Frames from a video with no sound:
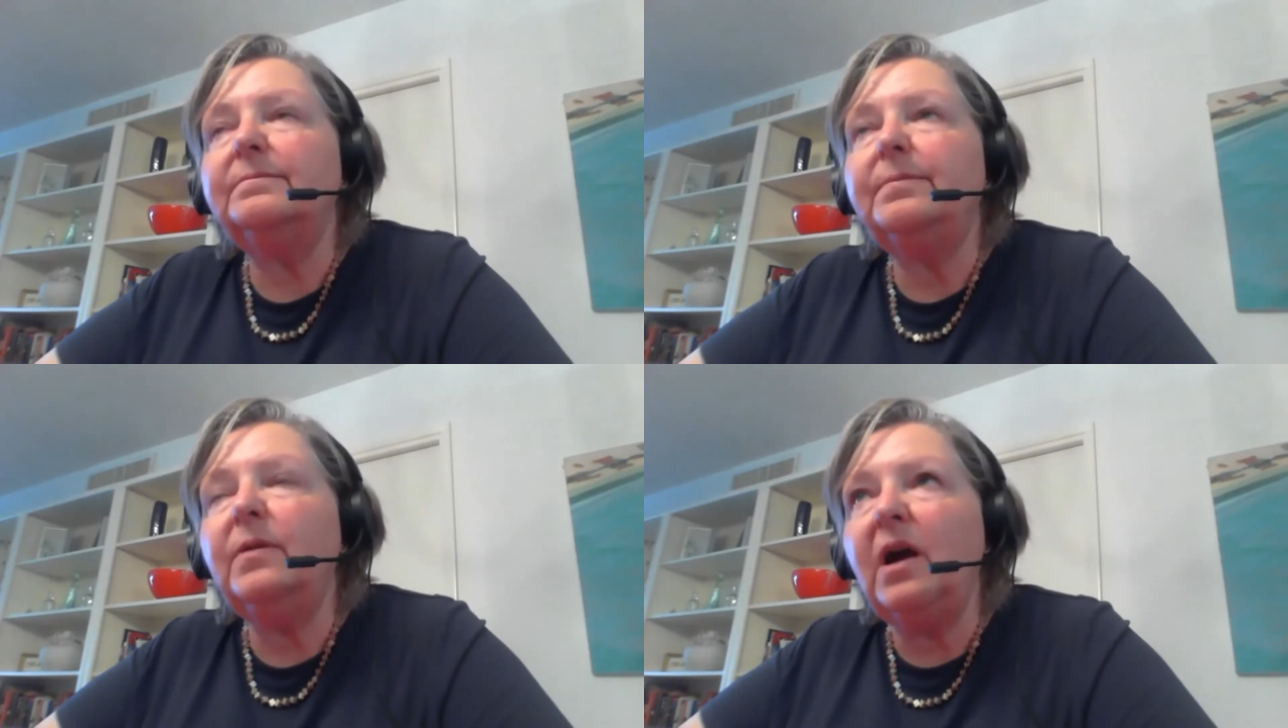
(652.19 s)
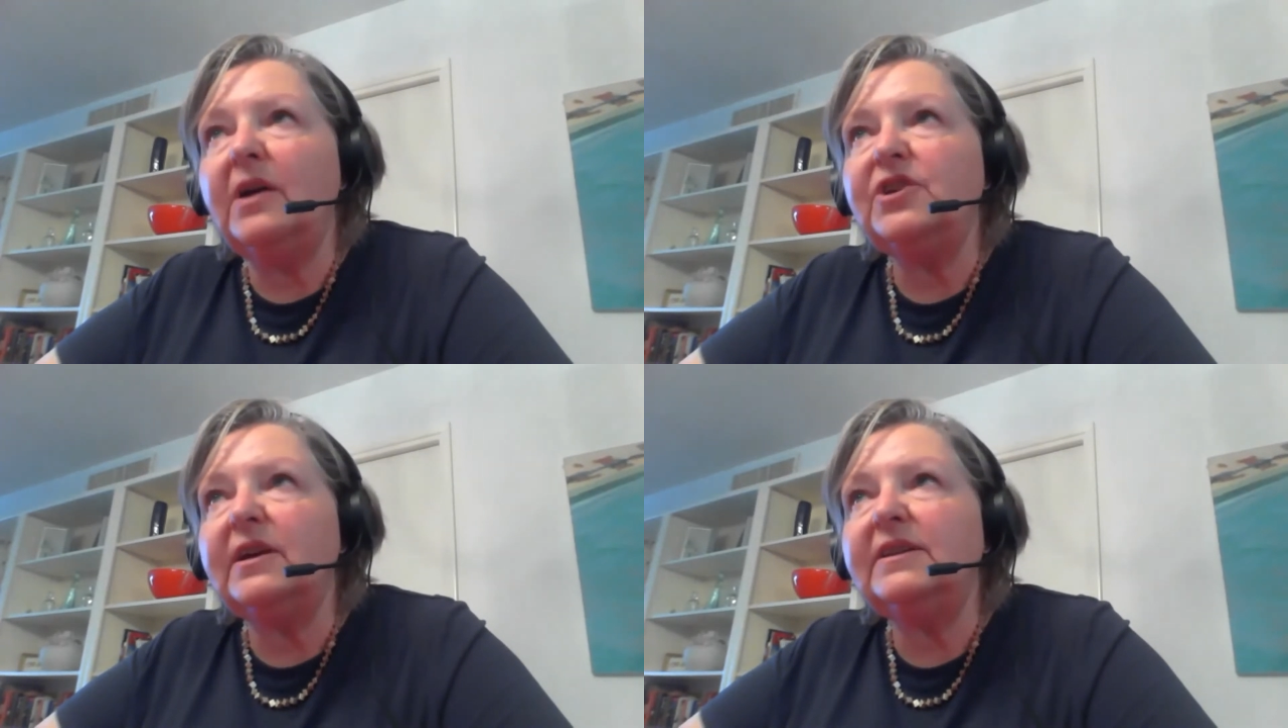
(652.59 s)

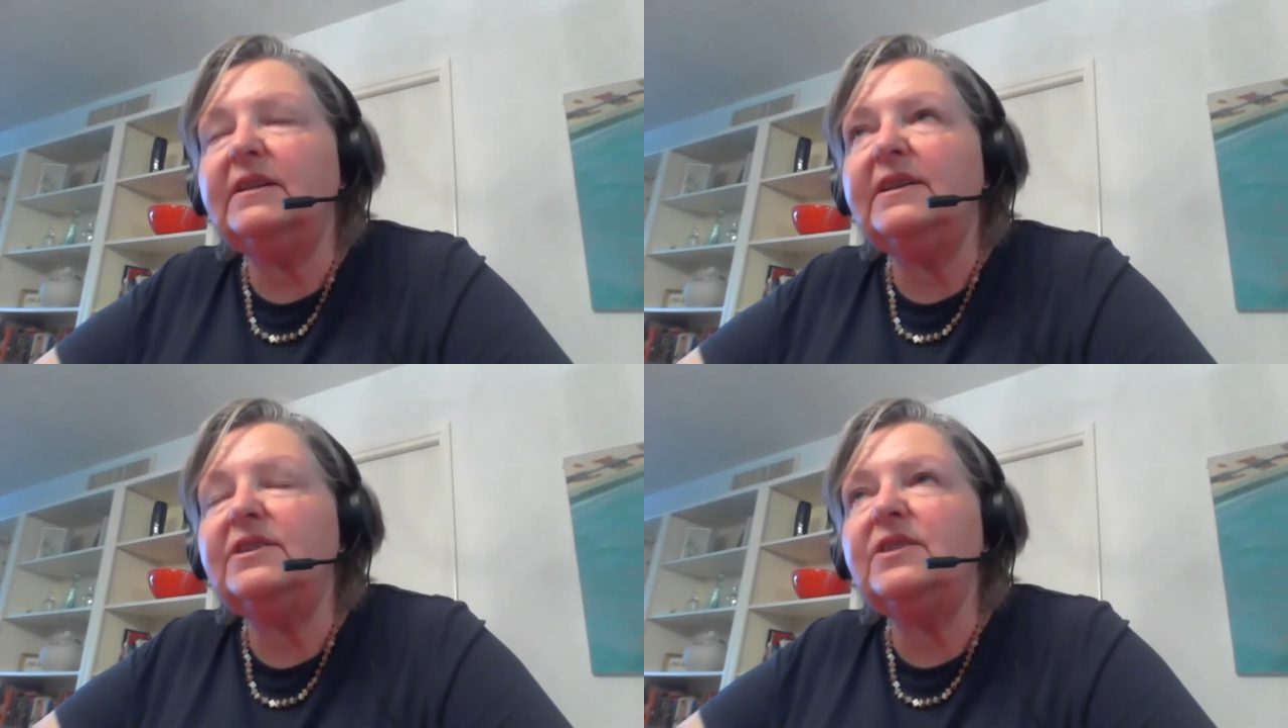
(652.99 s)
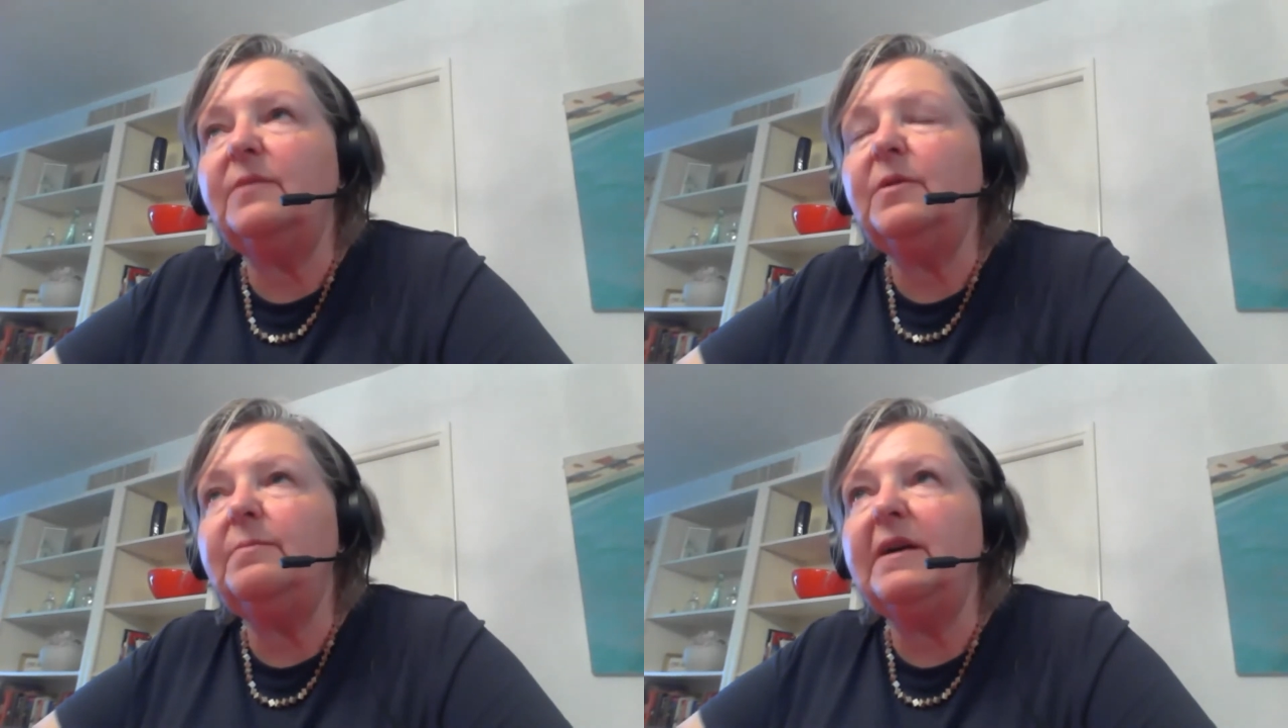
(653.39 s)
project, at least done
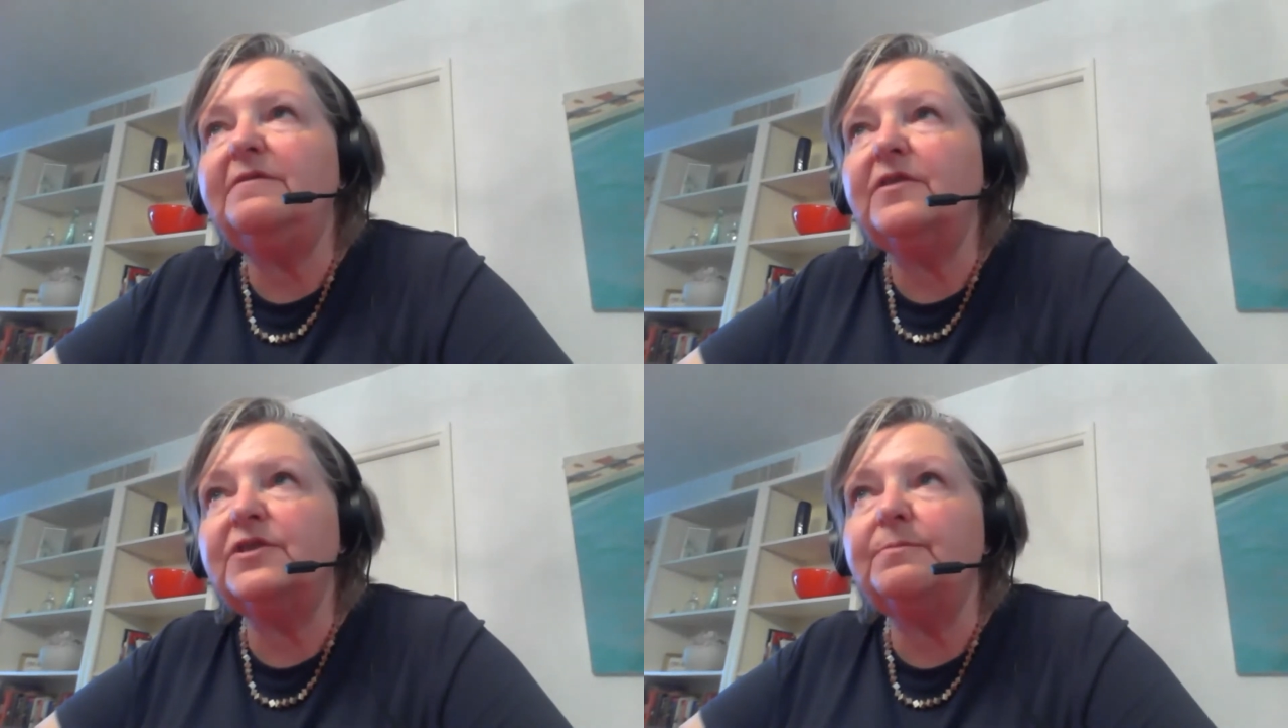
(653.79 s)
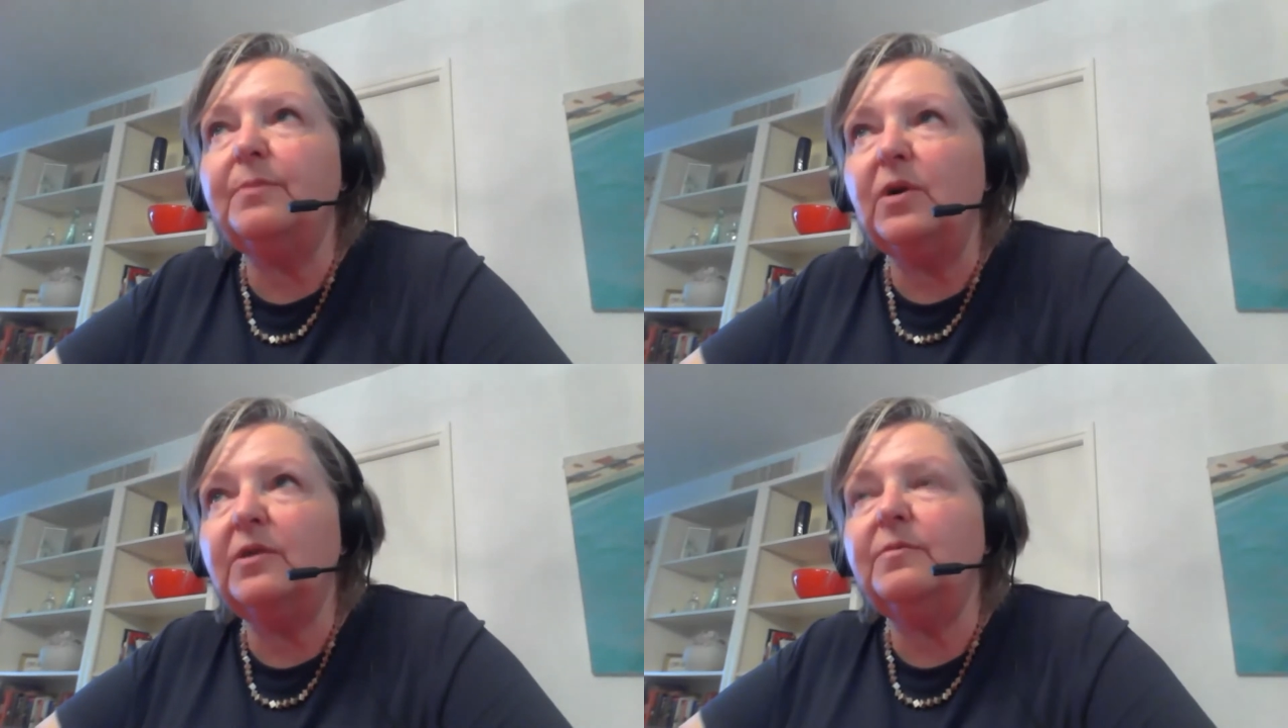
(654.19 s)
with my first
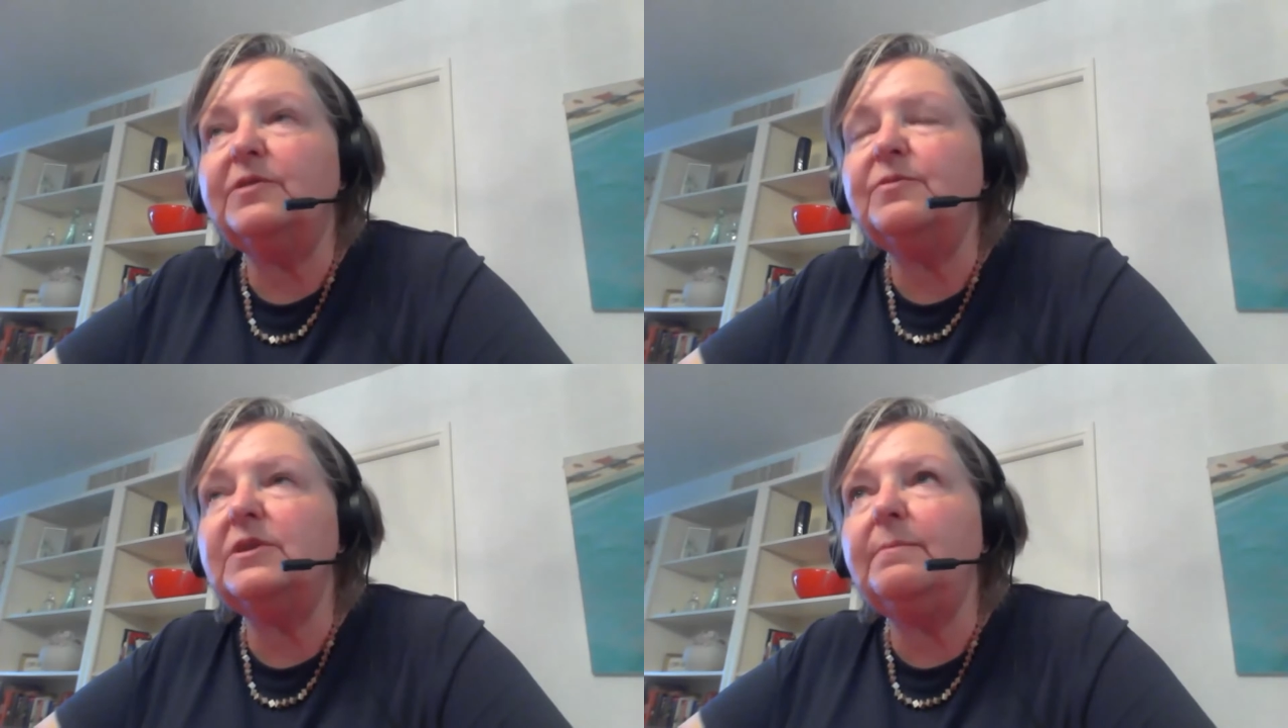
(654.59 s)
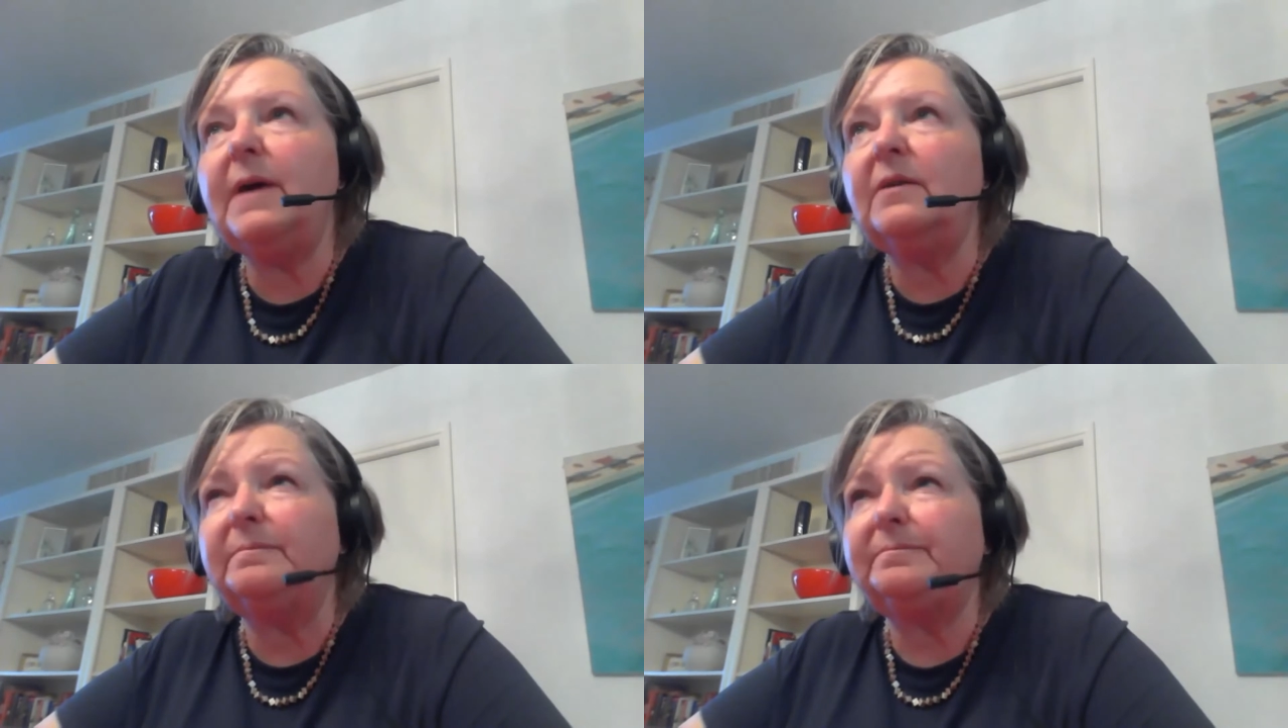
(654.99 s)
book, which was about